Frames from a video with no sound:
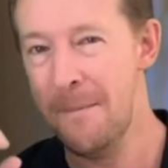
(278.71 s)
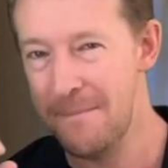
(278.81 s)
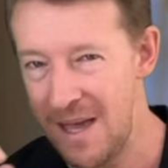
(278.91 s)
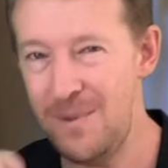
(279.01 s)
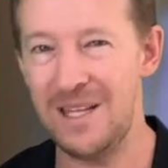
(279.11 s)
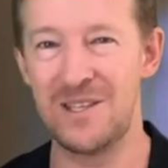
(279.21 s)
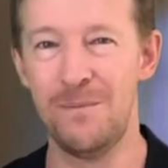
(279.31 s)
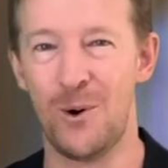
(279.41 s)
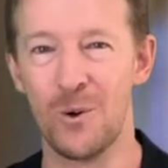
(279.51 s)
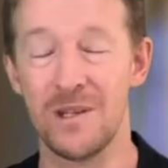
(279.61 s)
Maybe it's
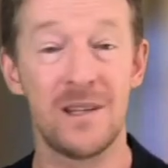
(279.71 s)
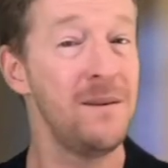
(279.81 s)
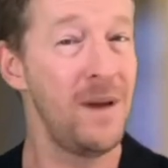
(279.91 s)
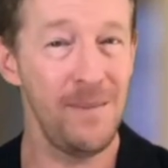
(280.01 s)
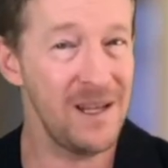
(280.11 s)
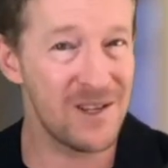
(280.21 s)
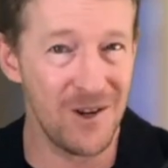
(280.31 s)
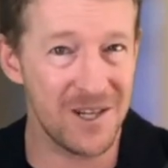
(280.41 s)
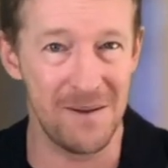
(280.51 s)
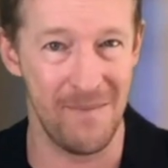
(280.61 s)
important, and maybe it's
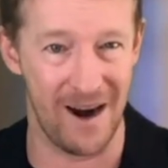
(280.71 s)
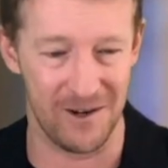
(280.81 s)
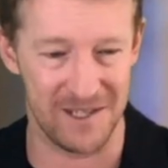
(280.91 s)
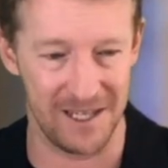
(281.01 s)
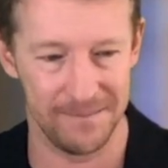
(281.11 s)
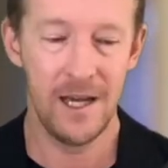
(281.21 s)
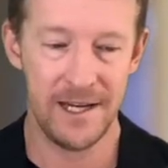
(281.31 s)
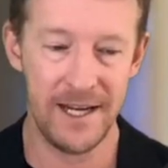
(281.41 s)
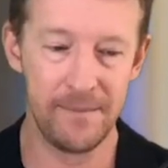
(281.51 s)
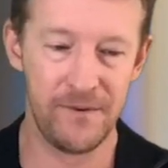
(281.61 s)
not embarrassing.
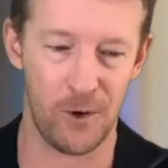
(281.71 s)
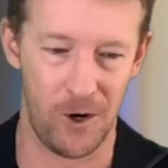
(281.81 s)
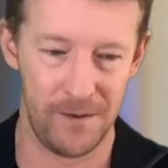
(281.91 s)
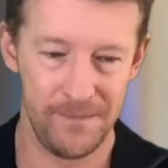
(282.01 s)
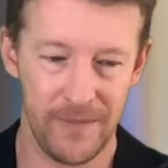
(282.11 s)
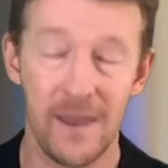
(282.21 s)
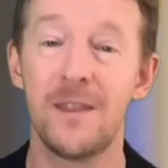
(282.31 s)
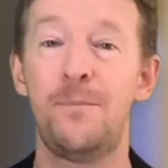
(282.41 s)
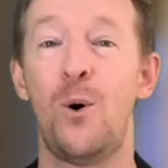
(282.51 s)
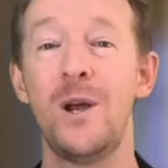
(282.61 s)
Number 4.
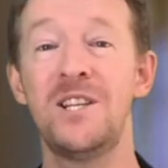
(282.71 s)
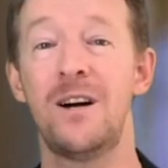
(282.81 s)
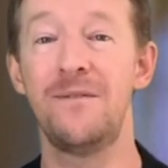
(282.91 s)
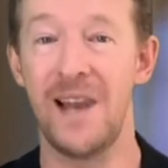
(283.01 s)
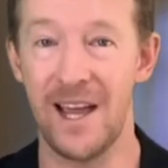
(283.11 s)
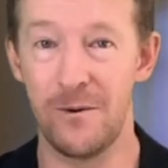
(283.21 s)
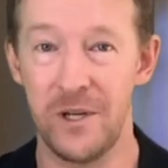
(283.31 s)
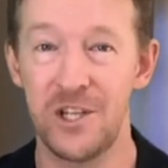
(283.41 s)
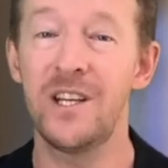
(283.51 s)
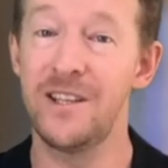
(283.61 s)
The point of
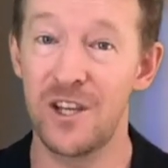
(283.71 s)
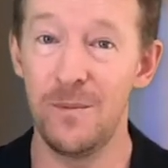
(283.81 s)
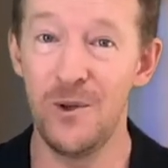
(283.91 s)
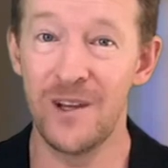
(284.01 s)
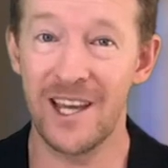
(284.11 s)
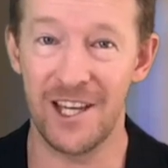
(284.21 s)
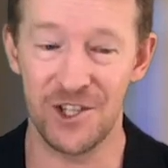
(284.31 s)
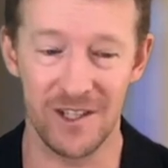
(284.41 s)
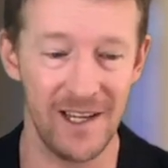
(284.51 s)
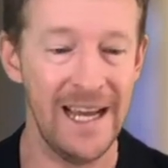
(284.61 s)
language is
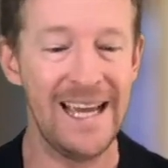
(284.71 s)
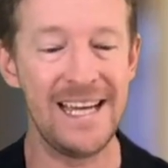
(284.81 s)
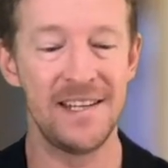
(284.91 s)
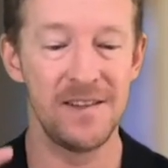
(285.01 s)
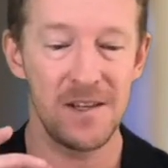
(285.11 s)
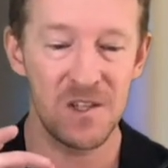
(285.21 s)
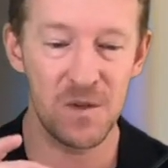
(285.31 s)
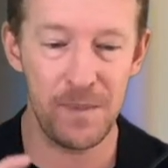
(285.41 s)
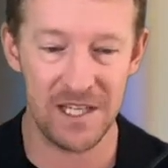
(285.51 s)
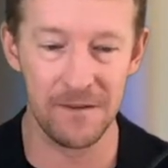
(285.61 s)
communication. It is
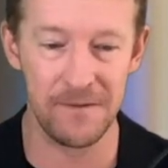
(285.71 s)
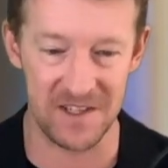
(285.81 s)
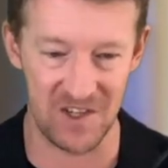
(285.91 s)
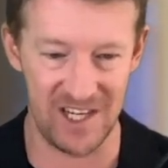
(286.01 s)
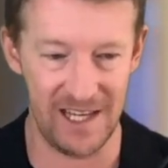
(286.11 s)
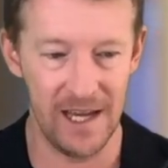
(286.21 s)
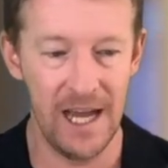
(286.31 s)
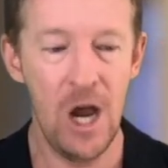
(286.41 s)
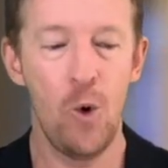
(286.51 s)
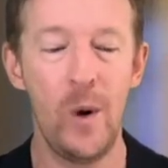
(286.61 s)
specificity.
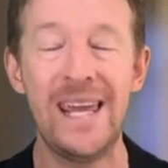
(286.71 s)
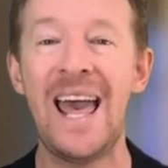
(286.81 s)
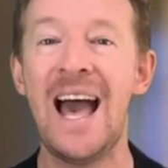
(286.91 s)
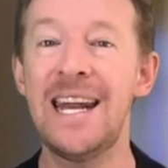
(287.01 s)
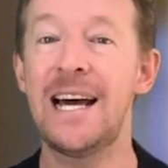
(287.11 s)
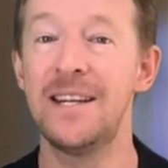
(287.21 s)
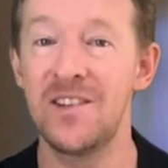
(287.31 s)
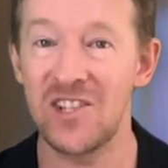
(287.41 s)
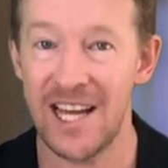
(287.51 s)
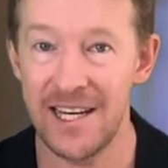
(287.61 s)
We can
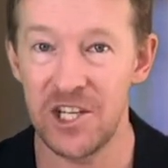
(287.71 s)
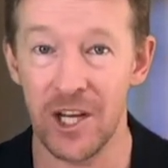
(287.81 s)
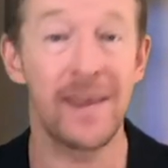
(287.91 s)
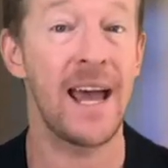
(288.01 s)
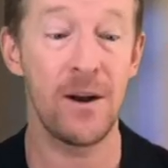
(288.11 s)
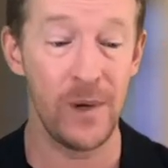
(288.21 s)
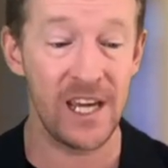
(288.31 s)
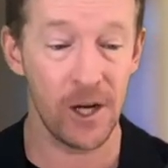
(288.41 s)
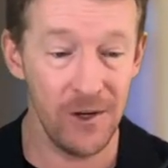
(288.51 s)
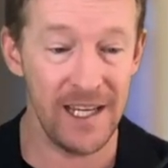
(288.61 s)
understand each other, and we
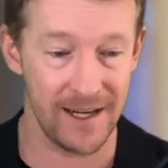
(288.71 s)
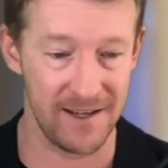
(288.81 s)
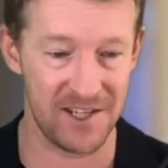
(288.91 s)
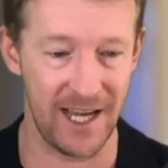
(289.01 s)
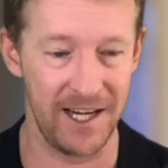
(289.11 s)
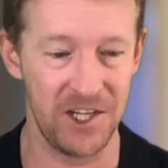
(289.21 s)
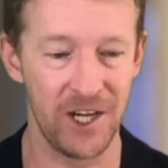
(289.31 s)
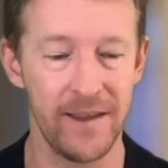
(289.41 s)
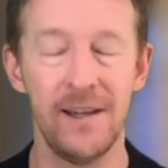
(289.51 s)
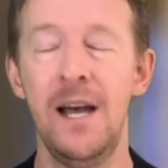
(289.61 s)
can only understand
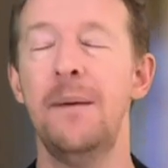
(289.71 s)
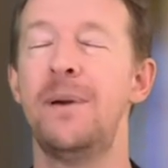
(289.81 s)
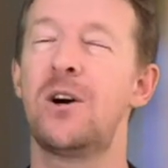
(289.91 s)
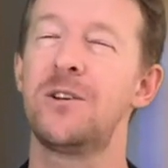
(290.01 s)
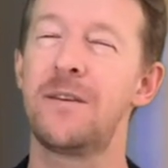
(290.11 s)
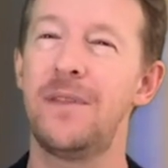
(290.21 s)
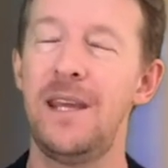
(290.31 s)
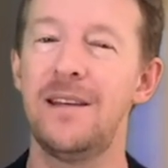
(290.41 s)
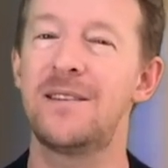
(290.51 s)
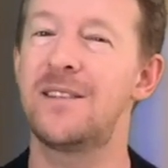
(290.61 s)
each other because of
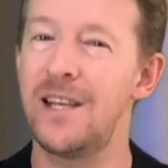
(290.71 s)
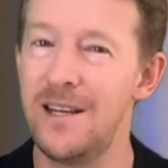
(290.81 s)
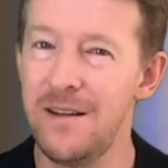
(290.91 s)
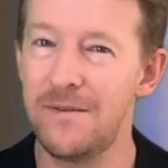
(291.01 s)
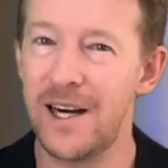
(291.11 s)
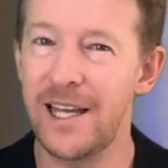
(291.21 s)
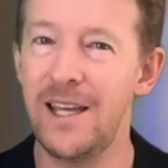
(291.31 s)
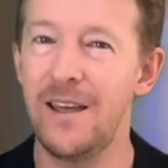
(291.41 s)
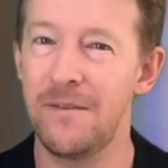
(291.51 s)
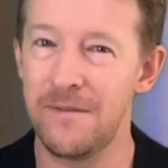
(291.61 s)
the
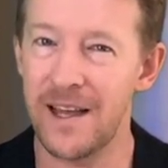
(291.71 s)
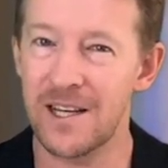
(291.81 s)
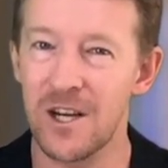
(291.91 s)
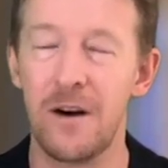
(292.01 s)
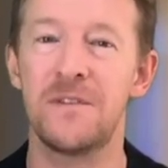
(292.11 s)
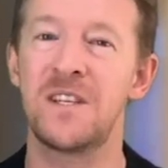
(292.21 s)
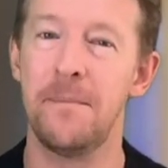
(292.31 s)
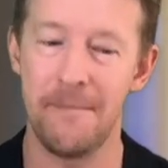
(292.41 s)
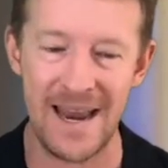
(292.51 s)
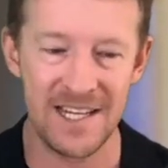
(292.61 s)
signifying effect of
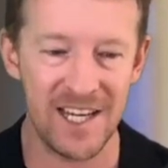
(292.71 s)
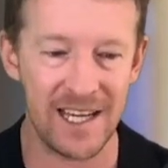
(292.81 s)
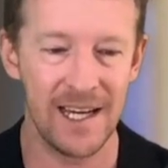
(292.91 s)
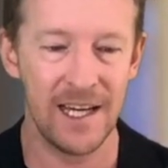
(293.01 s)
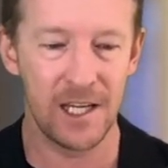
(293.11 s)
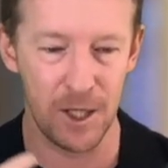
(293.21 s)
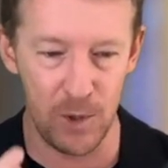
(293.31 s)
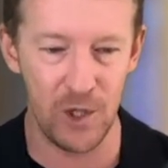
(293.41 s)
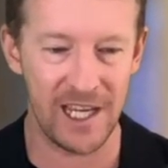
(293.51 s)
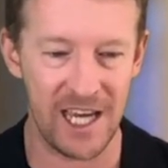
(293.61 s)
semantic
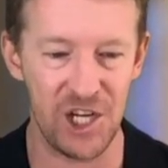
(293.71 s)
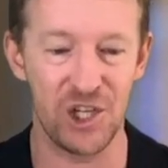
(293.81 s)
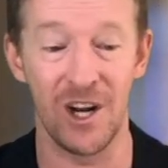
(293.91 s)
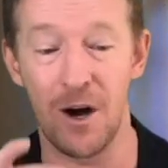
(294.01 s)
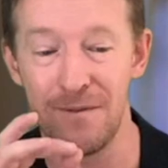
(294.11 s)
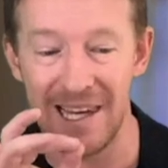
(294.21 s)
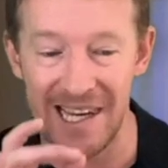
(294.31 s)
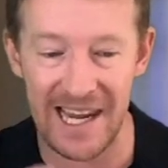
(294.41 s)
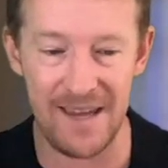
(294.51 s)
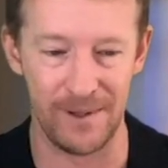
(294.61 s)
communication, of
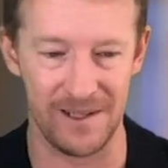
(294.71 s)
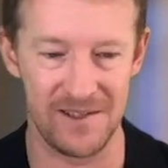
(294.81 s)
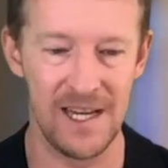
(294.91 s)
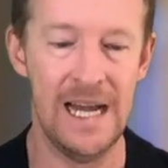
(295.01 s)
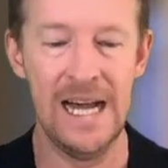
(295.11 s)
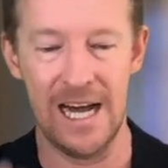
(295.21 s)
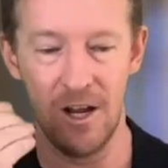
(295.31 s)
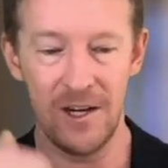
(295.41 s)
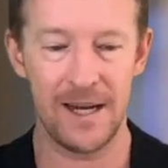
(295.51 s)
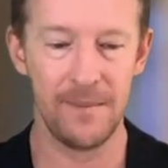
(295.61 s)
labels.
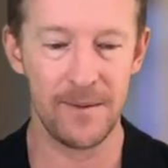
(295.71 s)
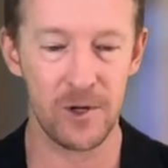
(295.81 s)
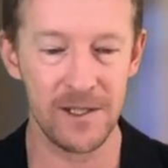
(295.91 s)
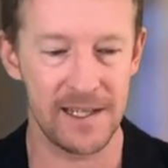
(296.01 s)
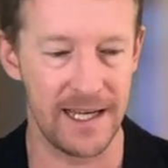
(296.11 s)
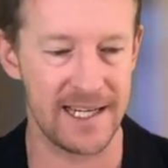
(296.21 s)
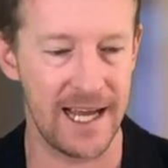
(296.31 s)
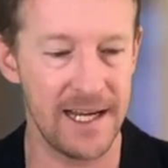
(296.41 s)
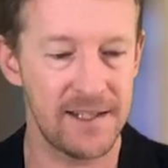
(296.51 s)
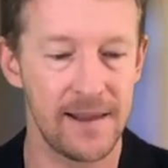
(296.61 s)
Along come liberals and
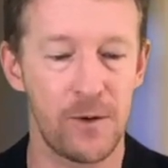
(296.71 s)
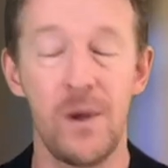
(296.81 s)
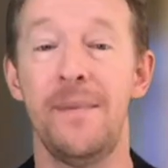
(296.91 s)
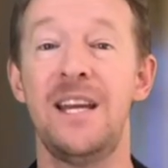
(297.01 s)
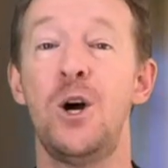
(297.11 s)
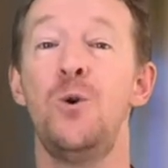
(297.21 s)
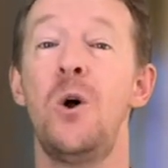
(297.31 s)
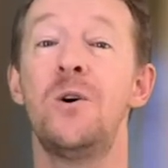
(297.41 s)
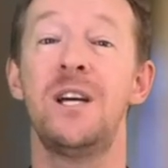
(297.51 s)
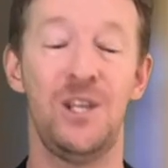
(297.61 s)
tell us that we may no
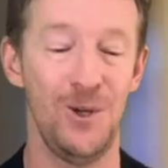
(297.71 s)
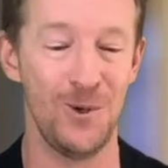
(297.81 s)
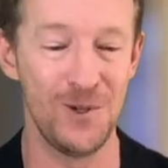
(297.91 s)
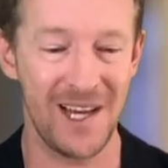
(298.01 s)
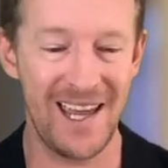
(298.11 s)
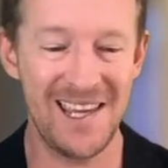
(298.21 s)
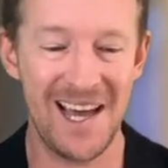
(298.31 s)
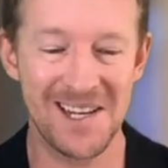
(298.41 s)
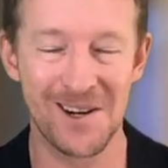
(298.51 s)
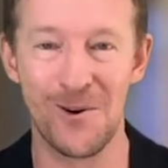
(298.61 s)
longer use a
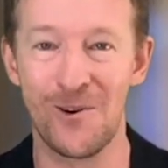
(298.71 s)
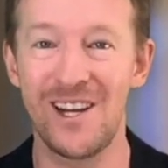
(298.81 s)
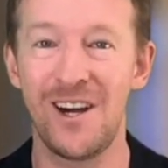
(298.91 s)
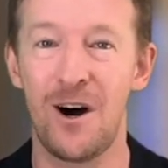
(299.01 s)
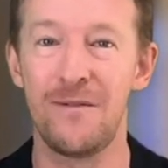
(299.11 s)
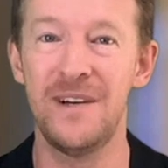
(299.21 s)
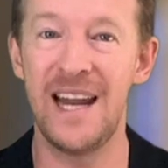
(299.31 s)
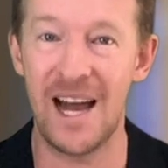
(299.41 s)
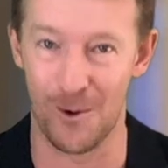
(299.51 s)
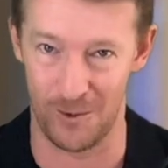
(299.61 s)
category of
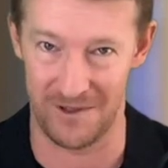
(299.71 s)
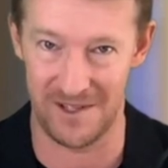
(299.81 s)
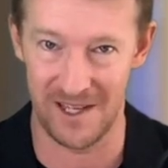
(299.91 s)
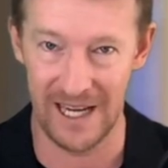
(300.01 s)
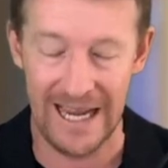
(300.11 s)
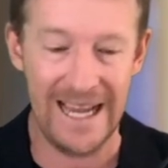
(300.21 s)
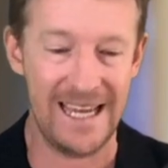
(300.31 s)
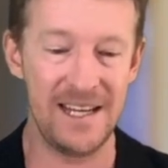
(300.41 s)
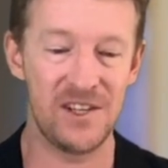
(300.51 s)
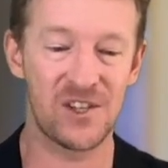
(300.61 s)
nouns.
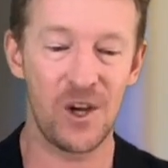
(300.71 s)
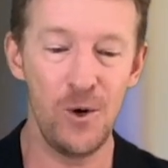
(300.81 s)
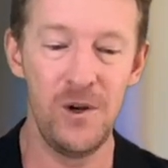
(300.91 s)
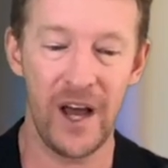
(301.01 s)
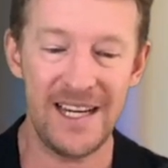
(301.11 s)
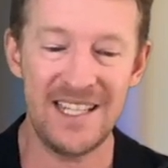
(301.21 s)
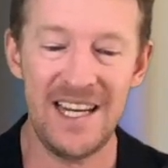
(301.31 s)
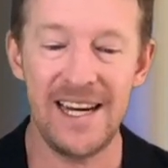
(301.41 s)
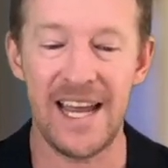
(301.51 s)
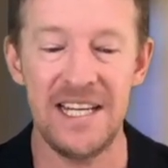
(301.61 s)
It is so
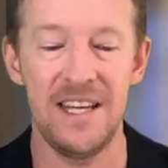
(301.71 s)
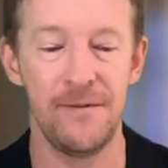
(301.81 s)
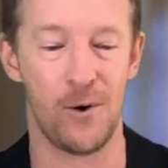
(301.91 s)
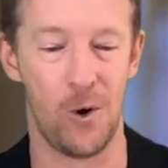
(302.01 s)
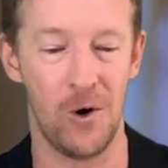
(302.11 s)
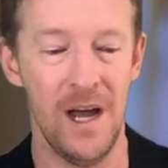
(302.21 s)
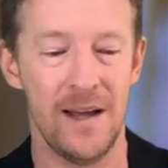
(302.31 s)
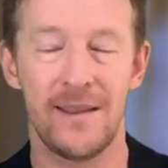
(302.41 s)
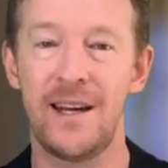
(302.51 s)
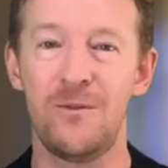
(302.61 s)
1984
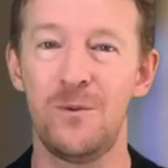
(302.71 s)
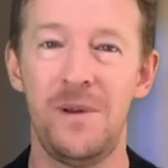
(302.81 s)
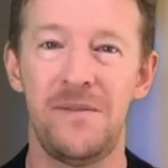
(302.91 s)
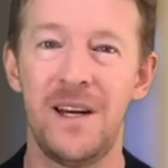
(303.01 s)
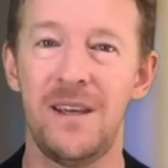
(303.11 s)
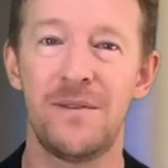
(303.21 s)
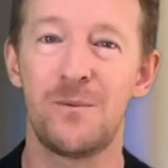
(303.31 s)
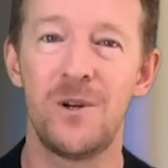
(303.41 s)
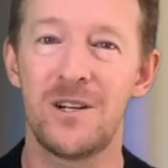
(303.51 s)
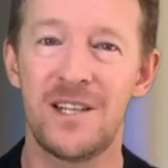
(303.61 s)
that it would be funny if it
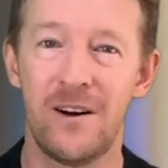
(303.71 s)
were not